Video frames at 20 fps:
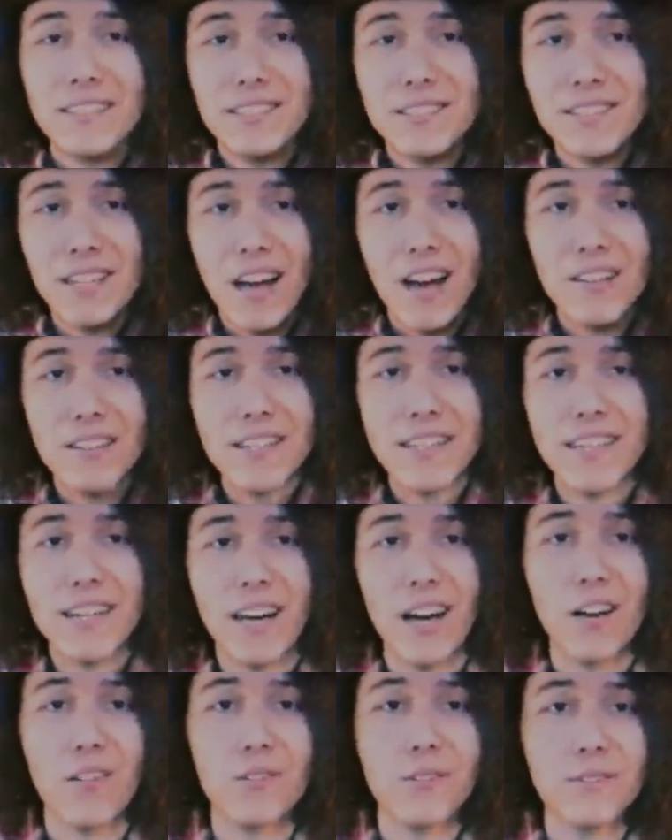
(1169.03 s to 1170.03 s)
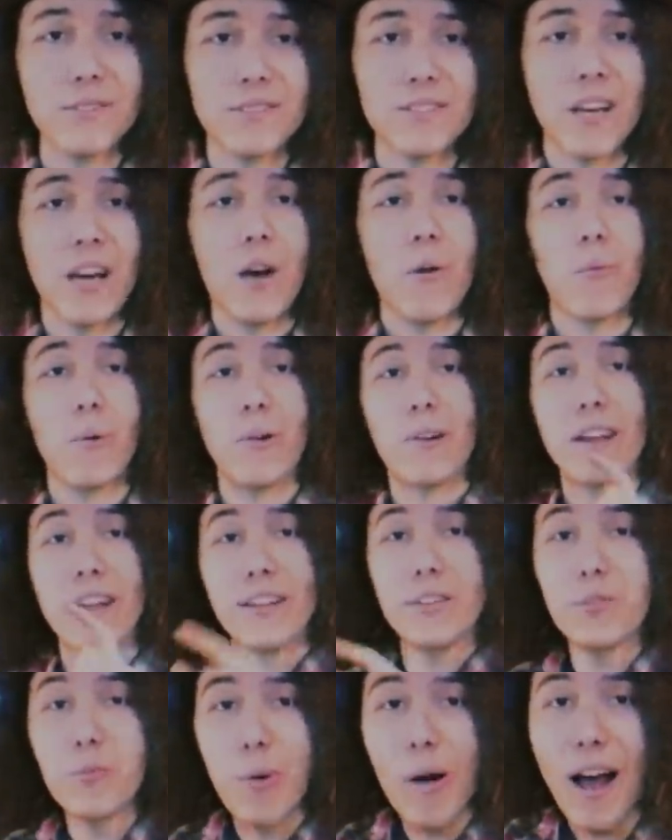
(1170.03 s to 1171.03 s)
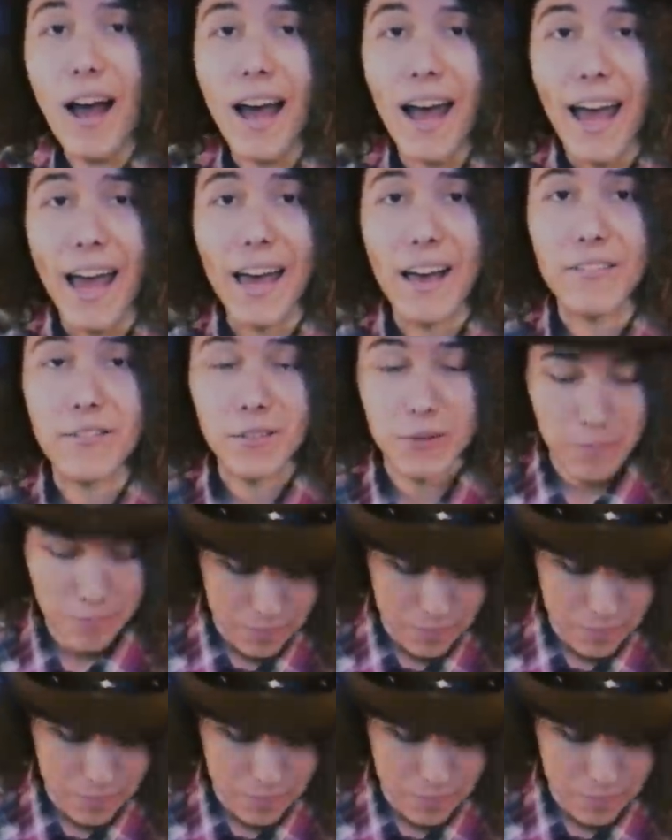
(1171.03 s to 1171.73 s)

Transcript: solid colors? Well, then do I have the